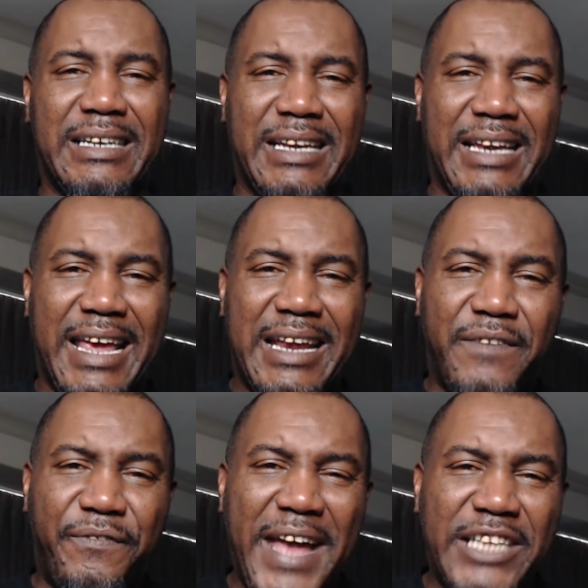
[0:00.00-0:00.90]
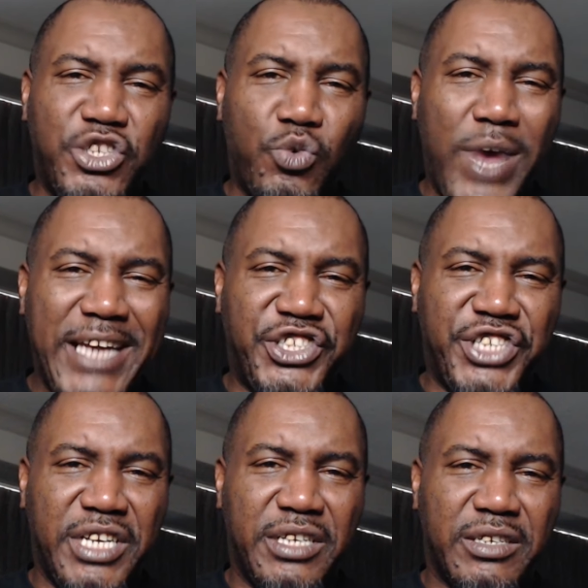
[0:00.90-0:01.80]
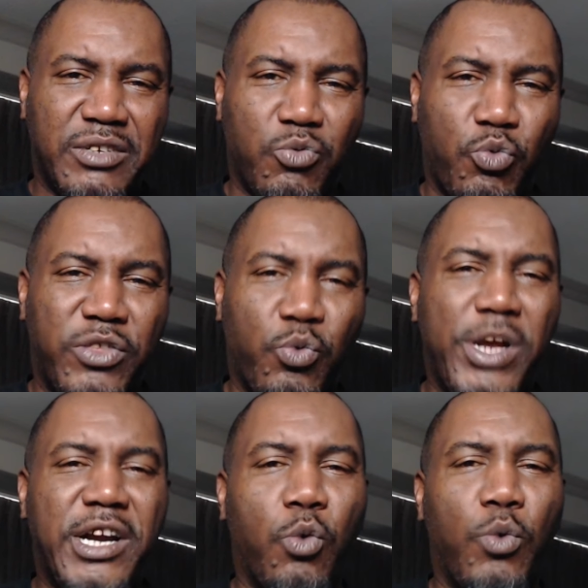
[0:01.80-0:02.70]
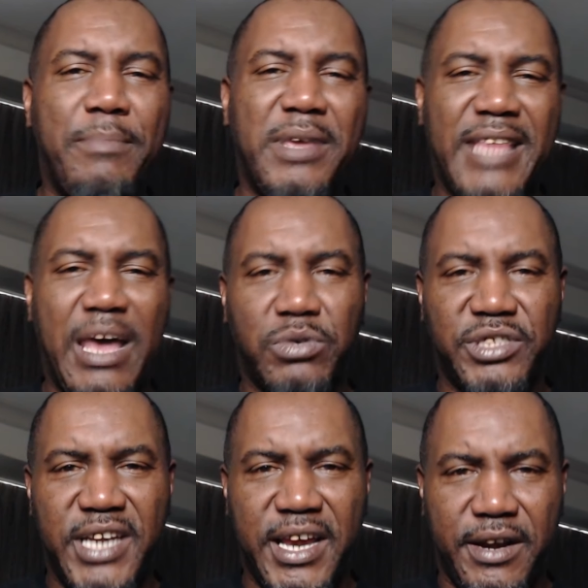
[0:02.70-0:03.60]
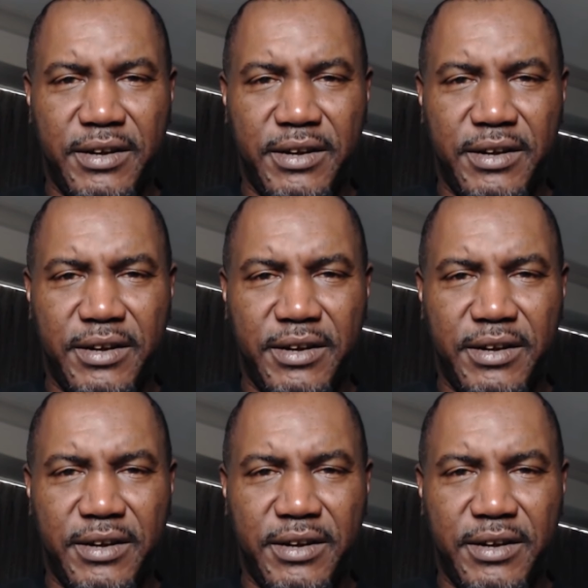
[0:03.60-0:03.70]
an infatuation with one of the women that was there,